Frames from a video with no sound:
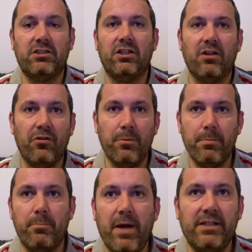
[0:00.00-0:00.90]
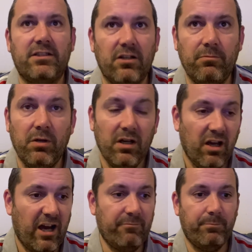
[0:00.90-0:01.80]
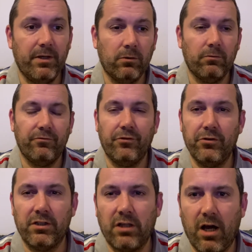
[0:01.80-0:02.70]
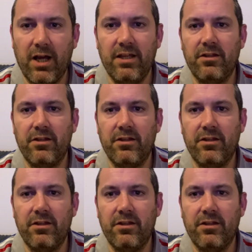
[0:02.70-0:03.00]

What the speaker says: The momentum I've built through the diet,